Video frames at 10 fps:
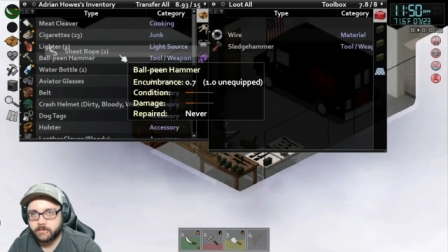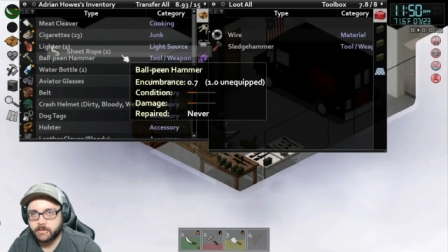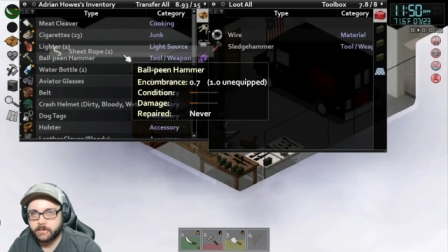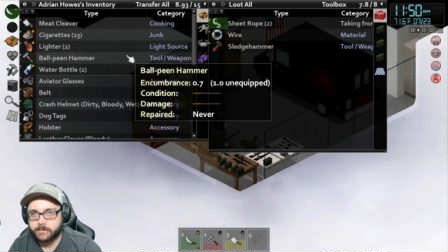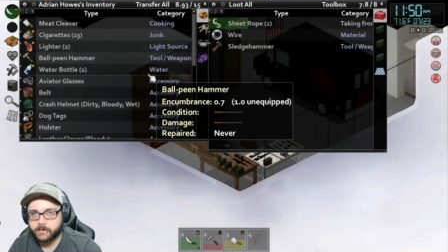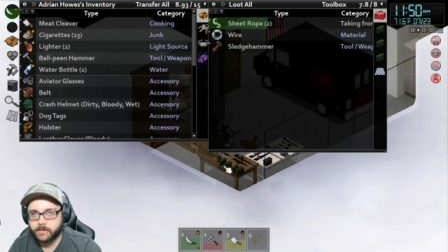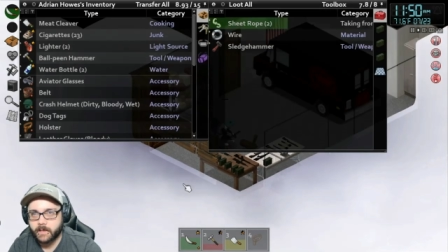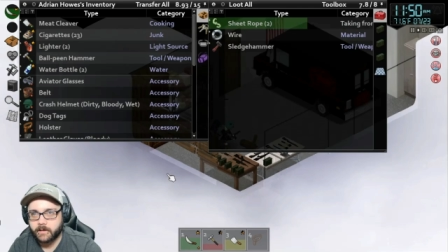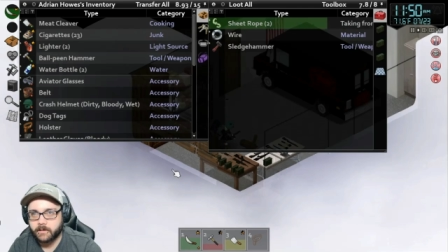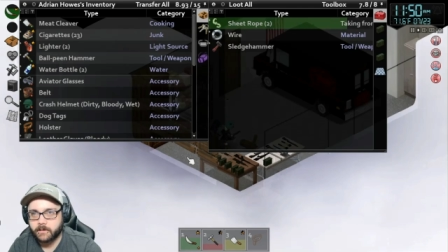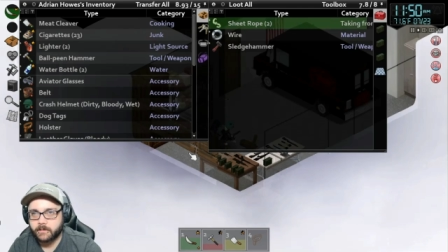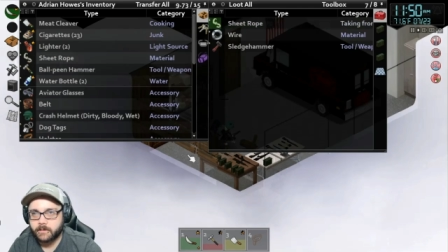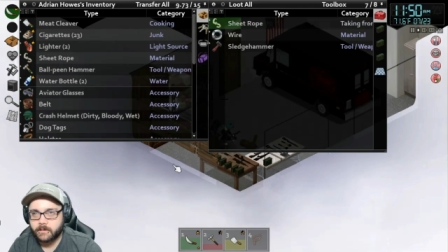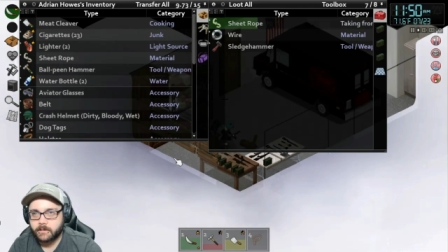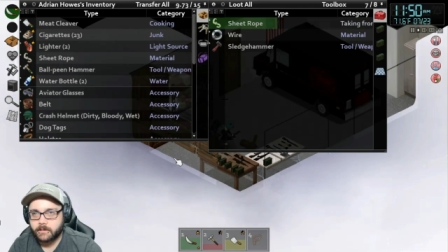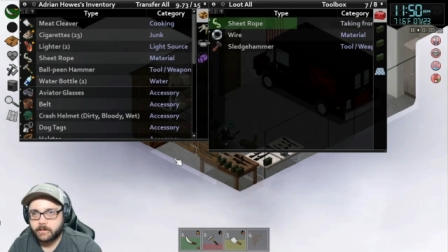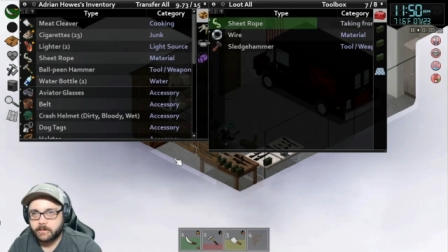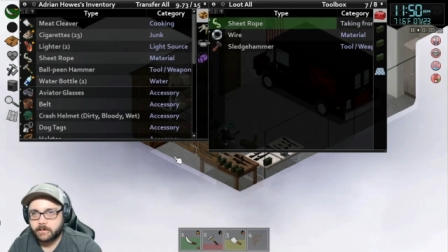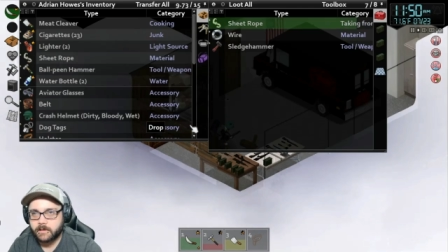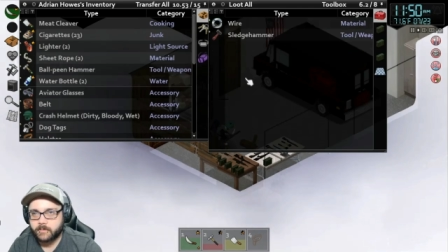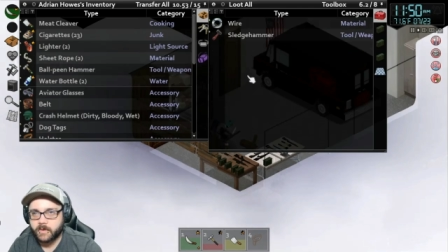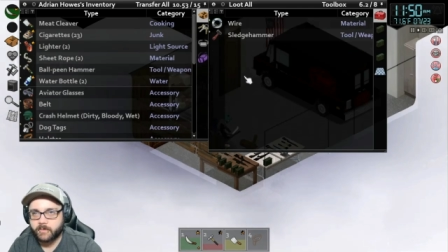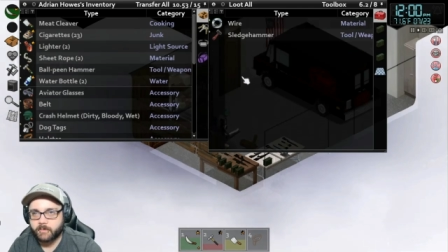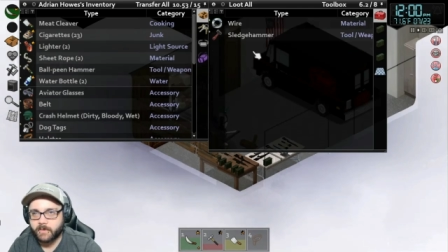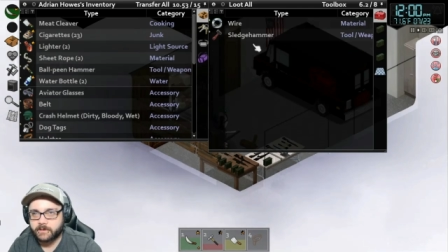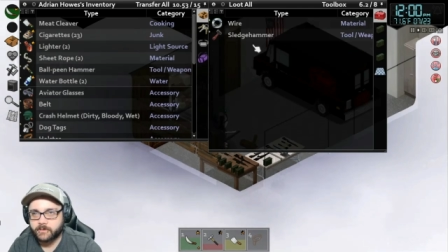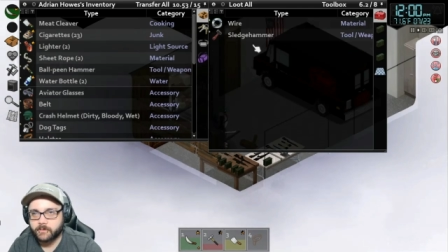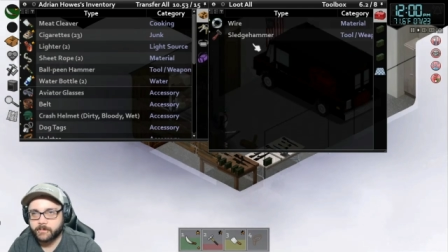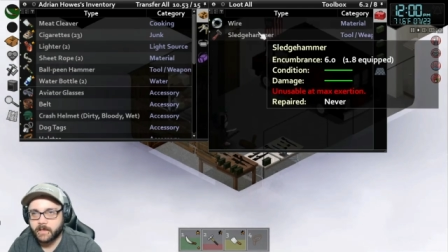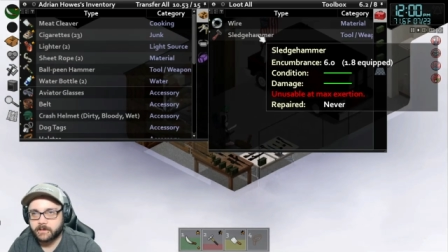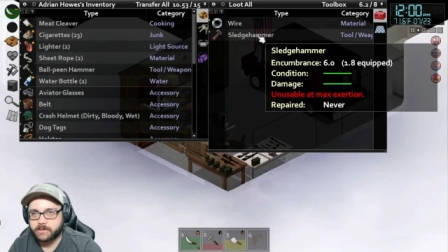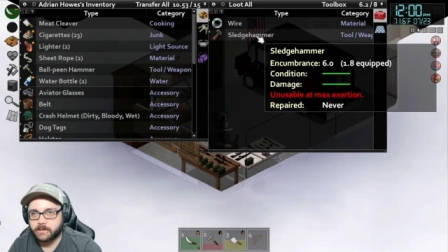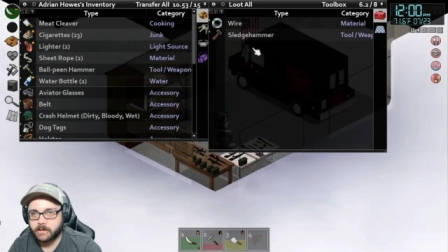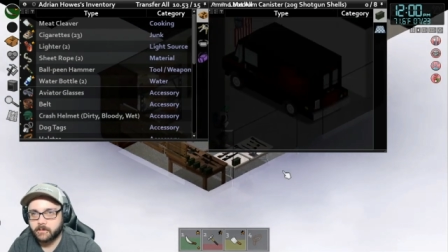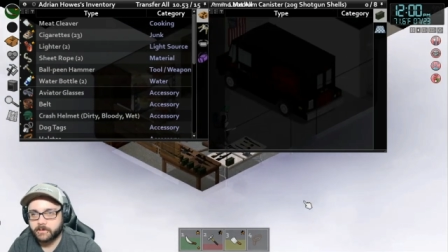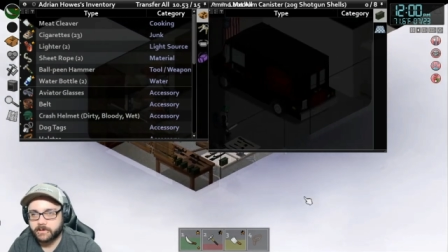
ropes right here. Keeping them in my toolbox along with